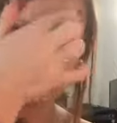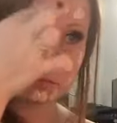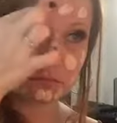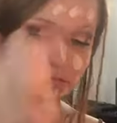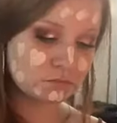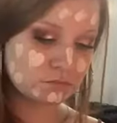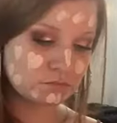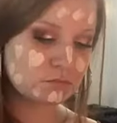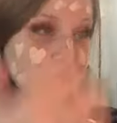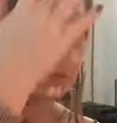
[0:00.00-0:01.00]
L'Oreal
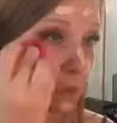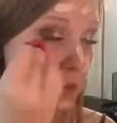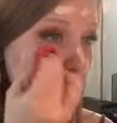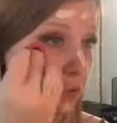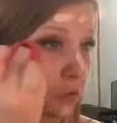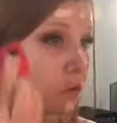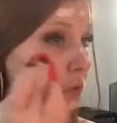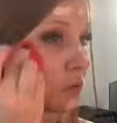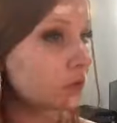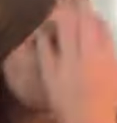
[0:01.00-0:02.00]
Pro Glow
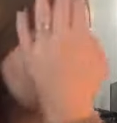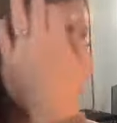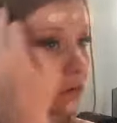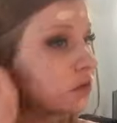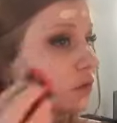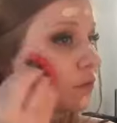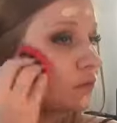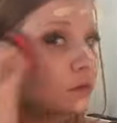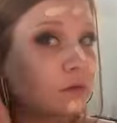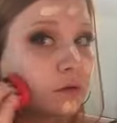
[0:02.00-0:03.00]

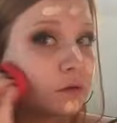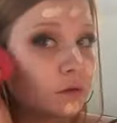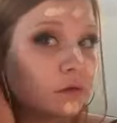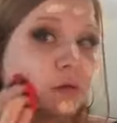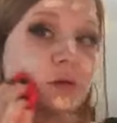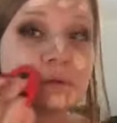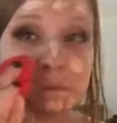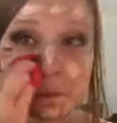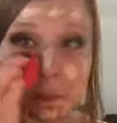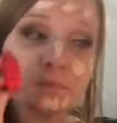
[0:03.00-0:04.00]
and the
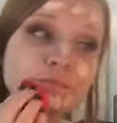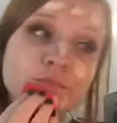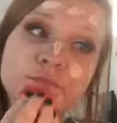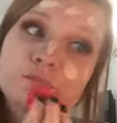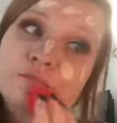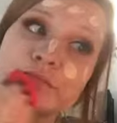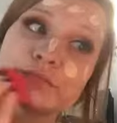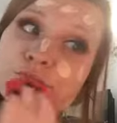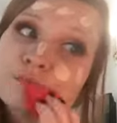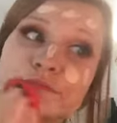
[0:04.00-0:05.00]
Lancome
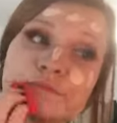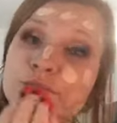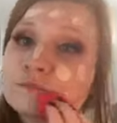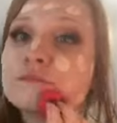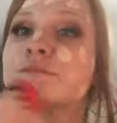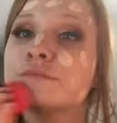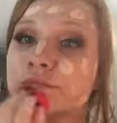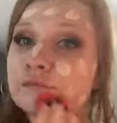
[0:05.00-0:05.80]
foundation.